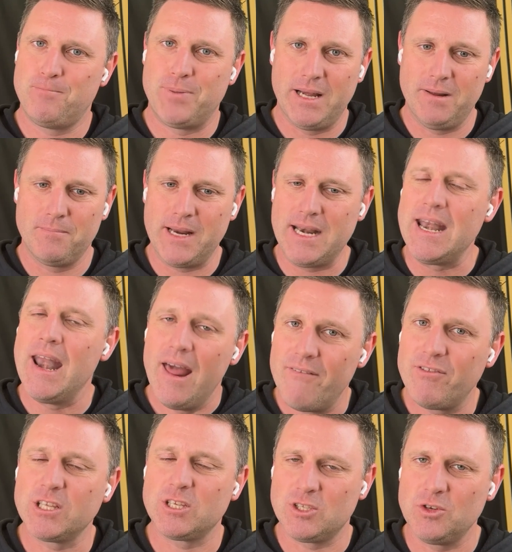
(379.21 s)
But
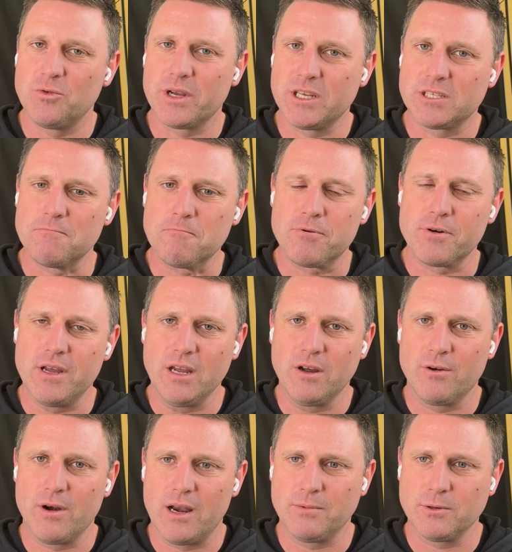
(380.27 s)
Knevitt's doing some pretty
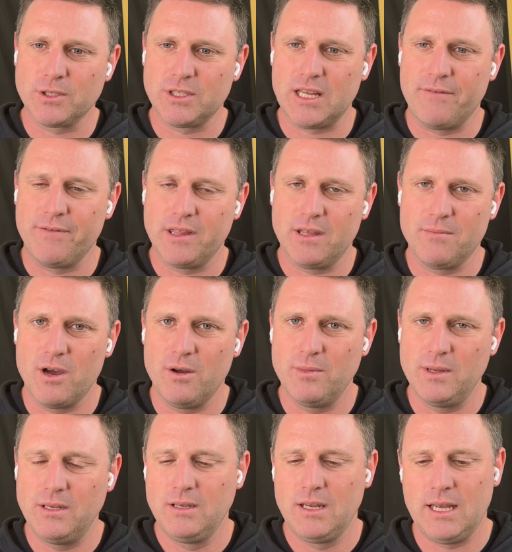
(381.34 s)
incredible stuff at the
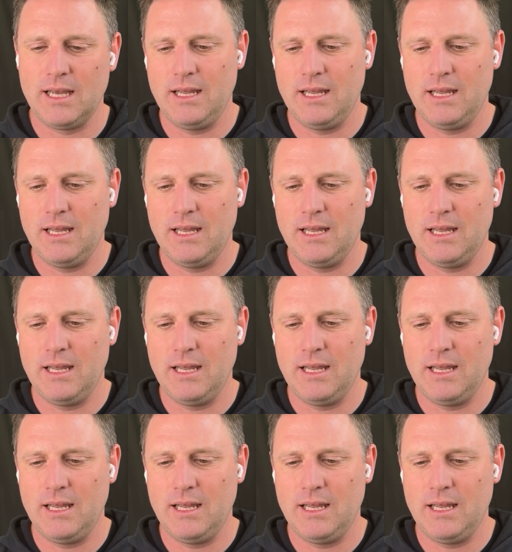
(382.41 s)
moment.